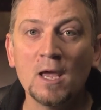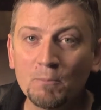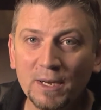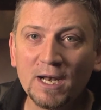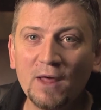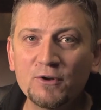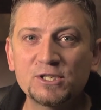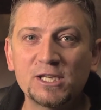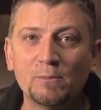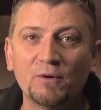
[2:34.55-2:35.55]
But another
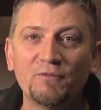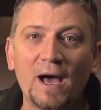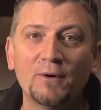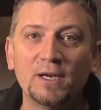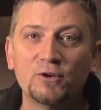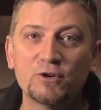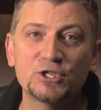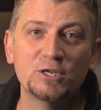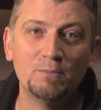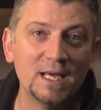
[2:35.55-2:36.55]
symbol found in
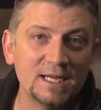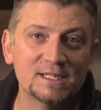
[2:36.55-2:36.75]
Christian meeting